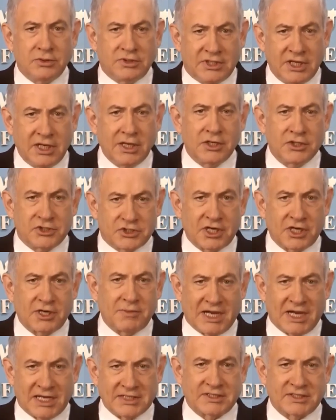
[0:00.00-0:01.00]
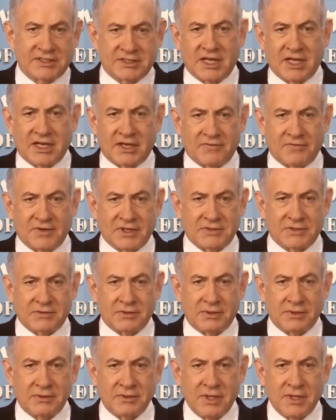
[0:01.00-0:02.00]
delegitimize the State of
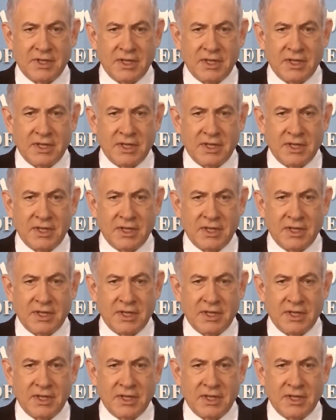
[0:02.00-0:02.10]
Israel.